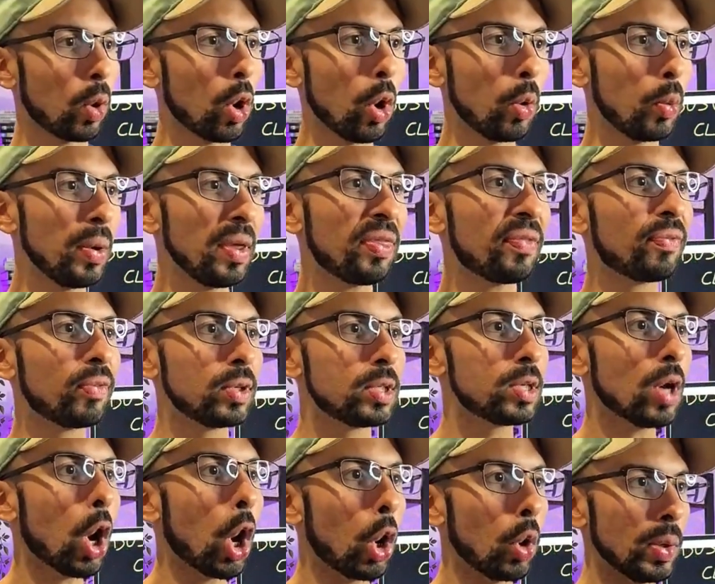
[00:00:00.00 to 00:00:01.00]
go with
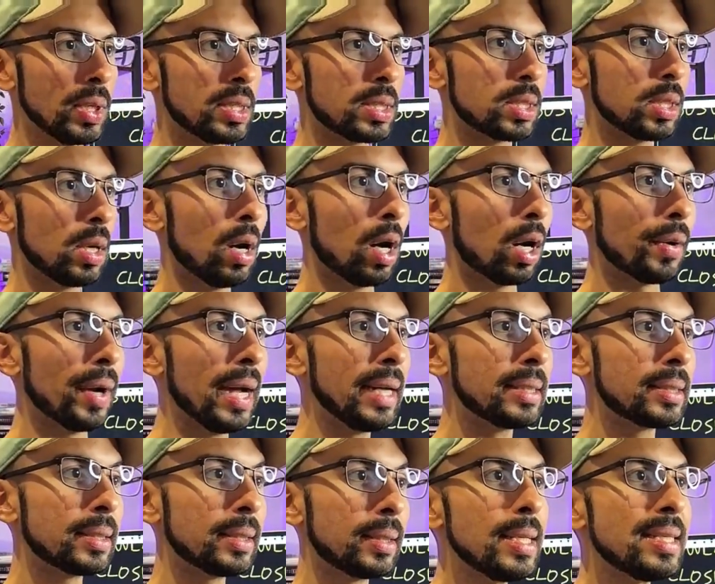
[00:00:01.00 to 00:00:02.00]
food always. All
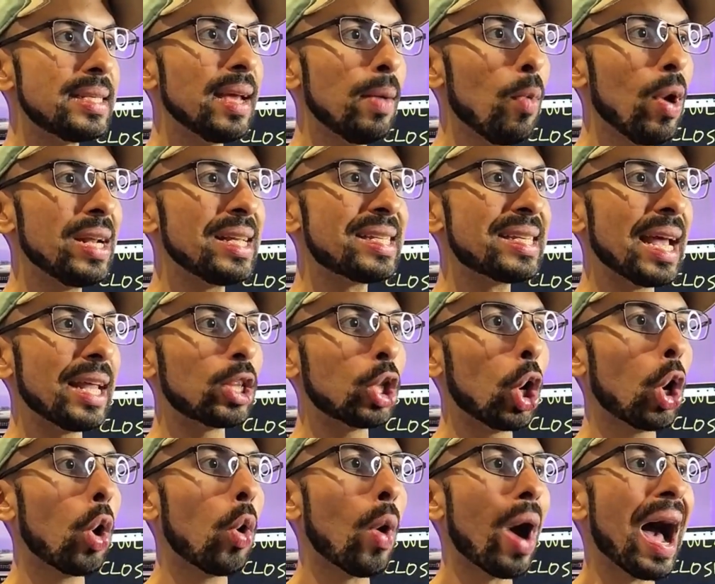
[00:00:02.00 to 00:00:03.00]
right? Someone said
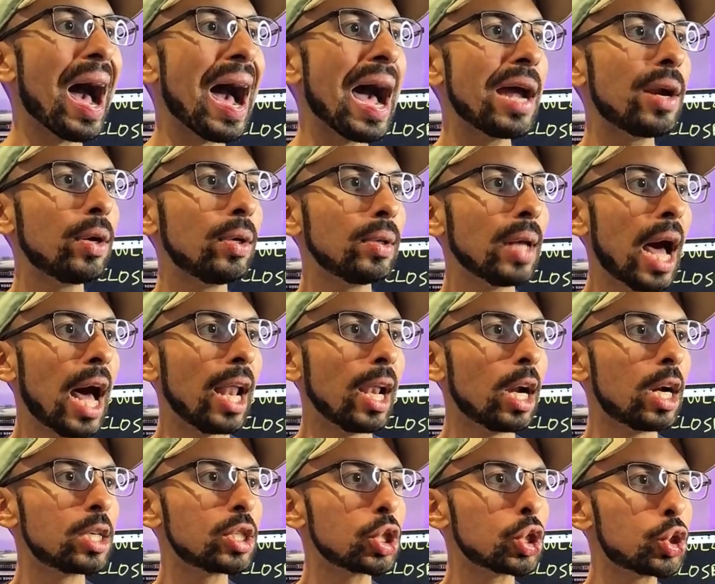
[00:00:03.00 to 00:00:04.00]
low iron,
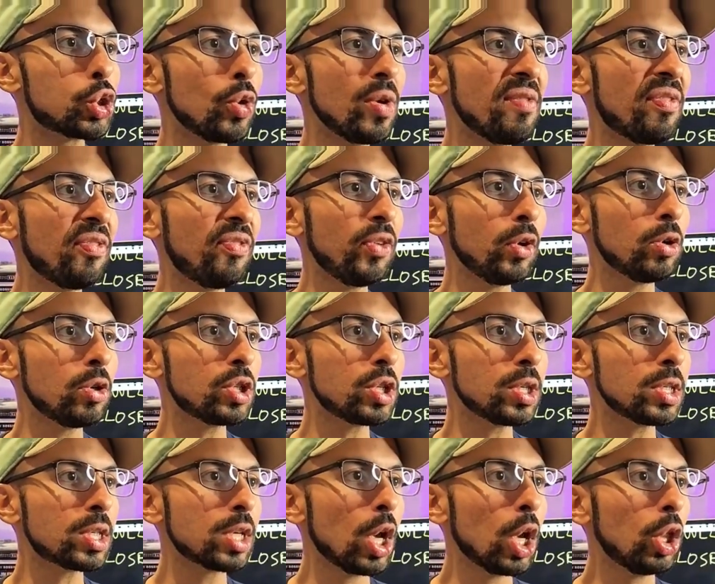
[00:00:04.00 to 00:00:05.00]
allergic to
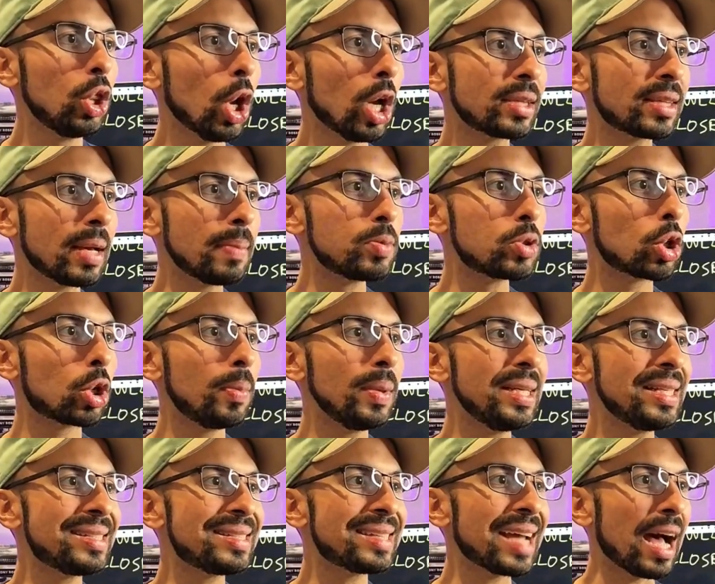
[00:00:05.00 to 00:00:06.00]
infusions, not
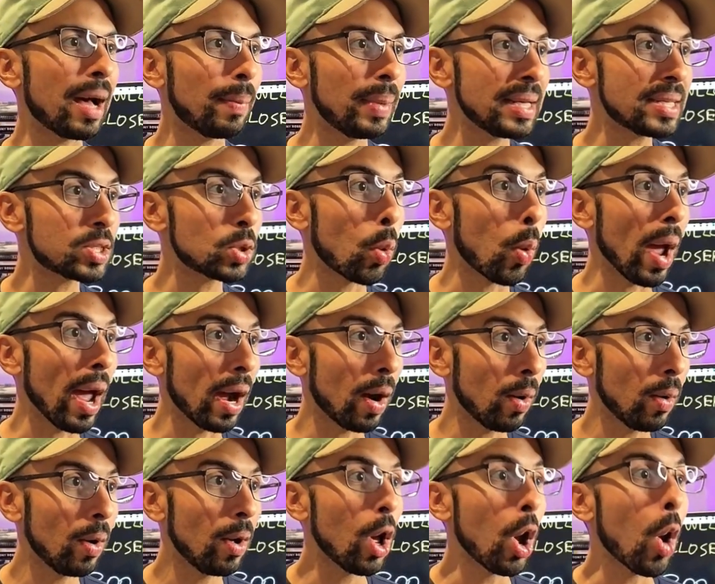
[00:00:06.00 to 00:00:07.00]
absorbing tablets
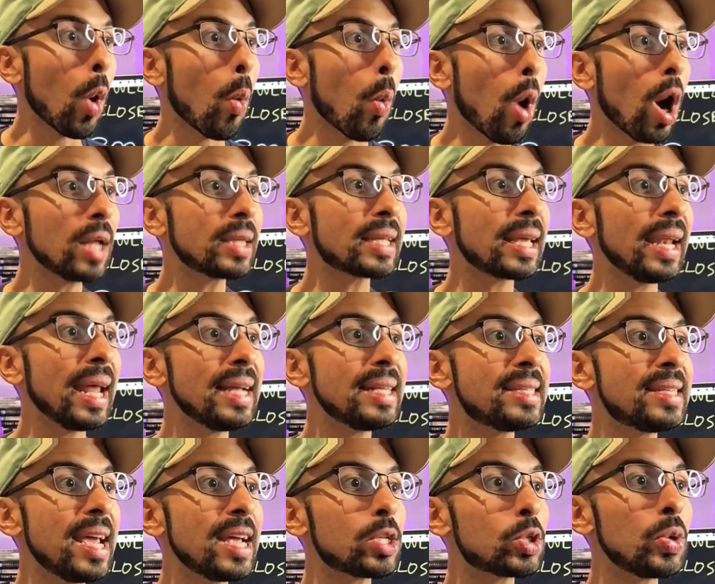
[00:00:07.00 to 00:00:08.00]
well. What can I
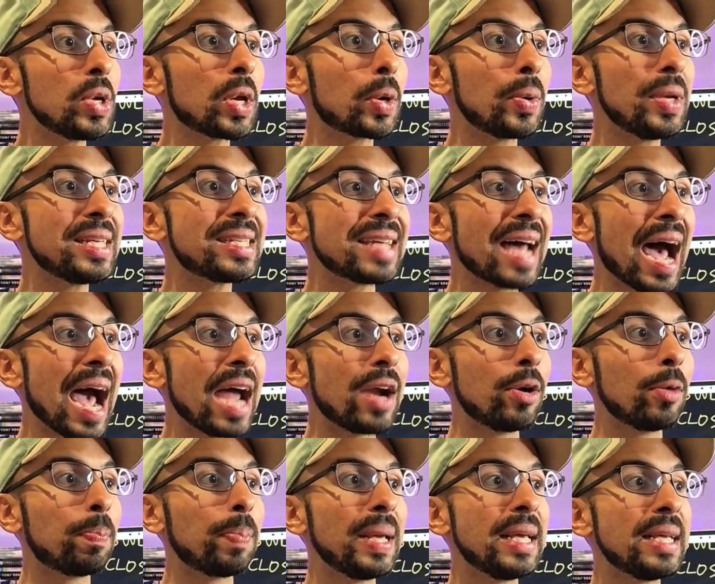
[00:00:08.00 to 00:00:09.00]
take to increase
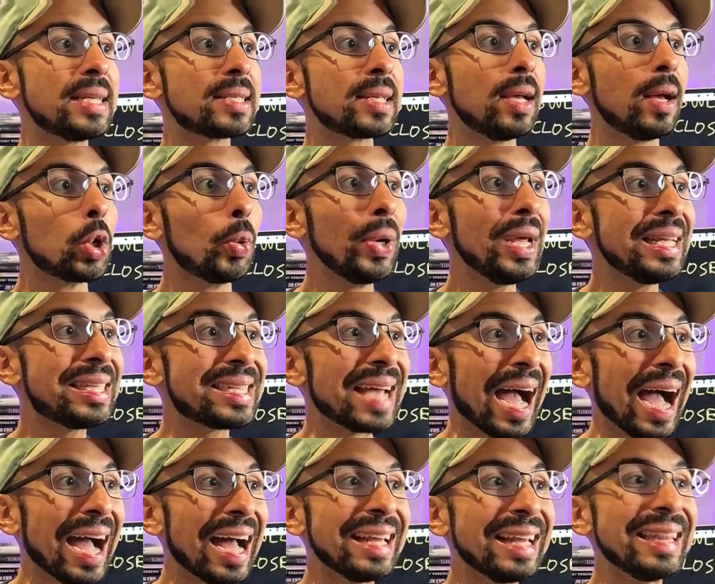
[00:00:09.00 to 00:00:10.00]
iron, please?
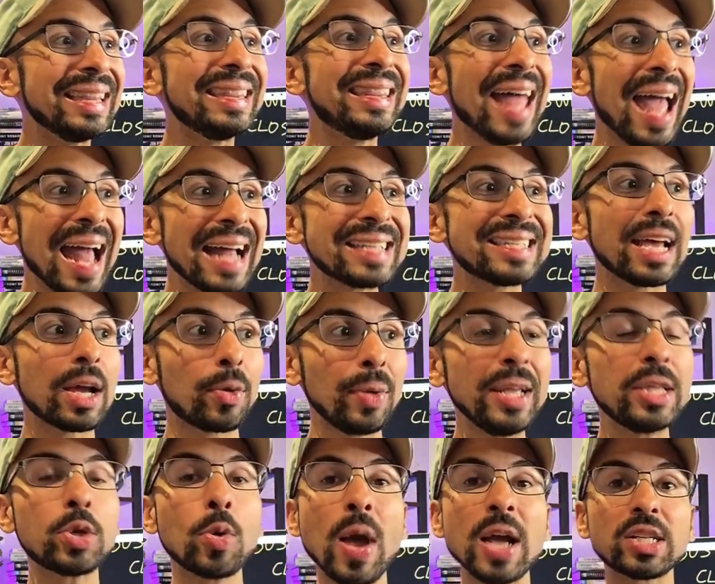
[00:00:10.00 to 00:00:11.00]
Rita, that's a
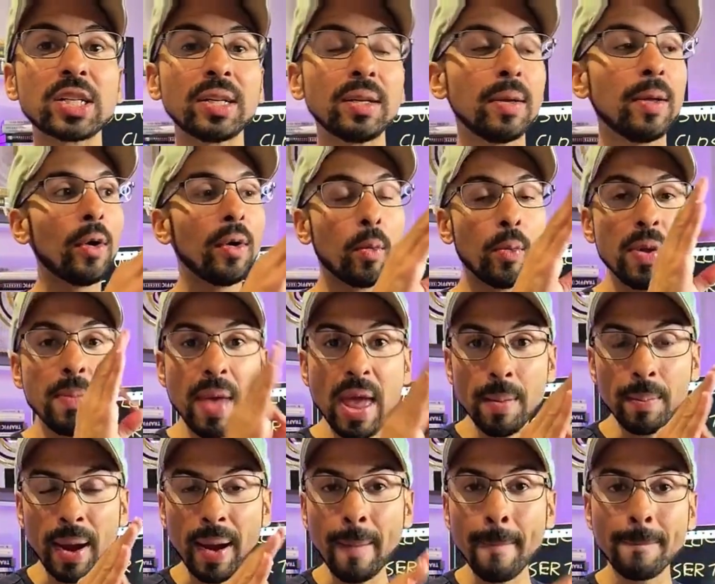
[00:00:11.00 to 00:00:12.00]
great question.
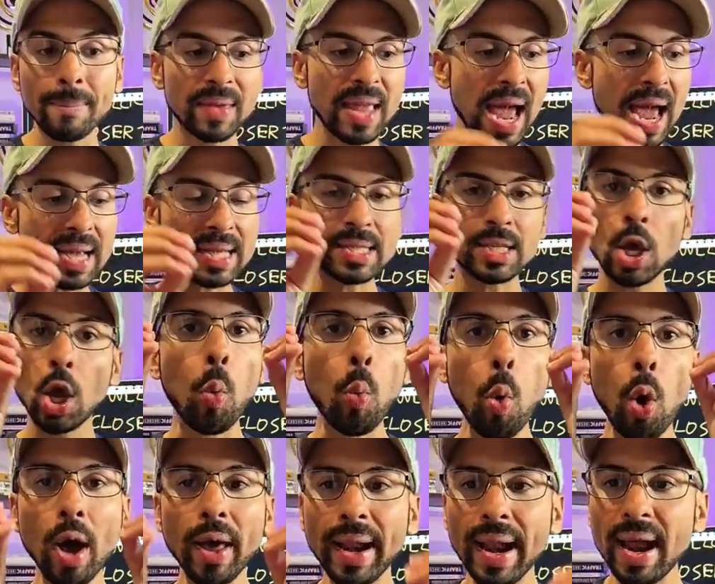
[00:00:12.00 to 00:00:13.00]
Remember, guys,
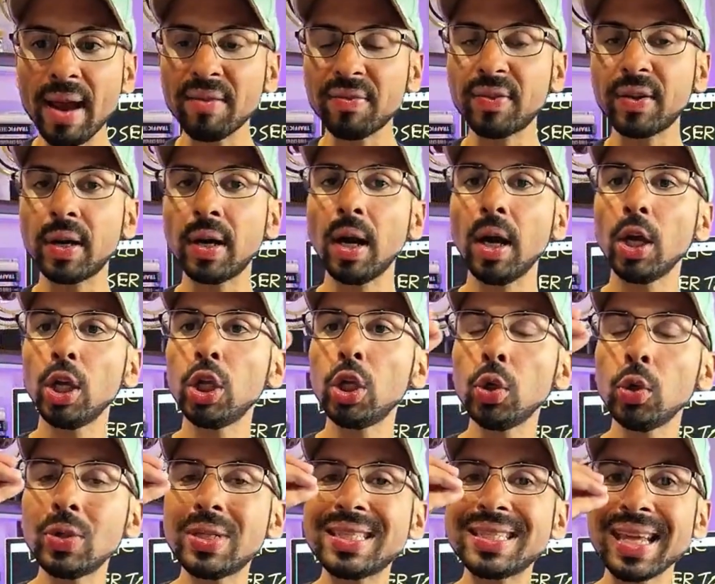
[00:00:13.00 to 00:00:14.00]
whatever
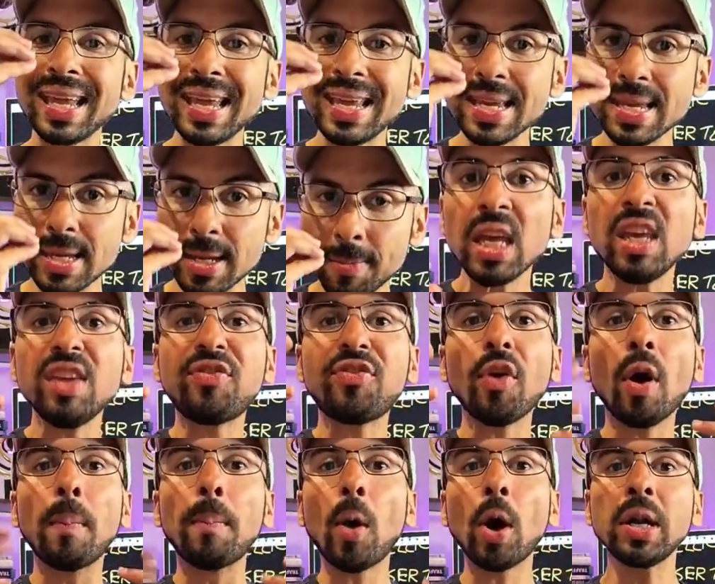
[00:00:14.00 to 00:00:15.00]
you take,
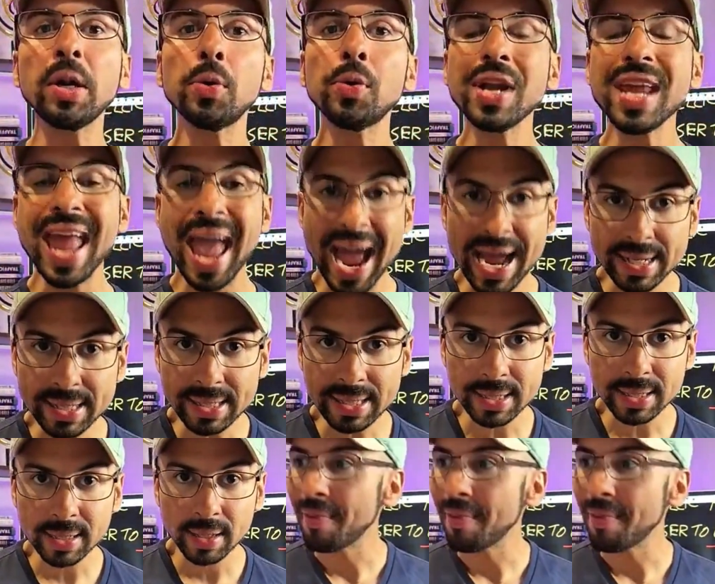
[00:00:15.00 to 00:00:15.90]
if your body reacts,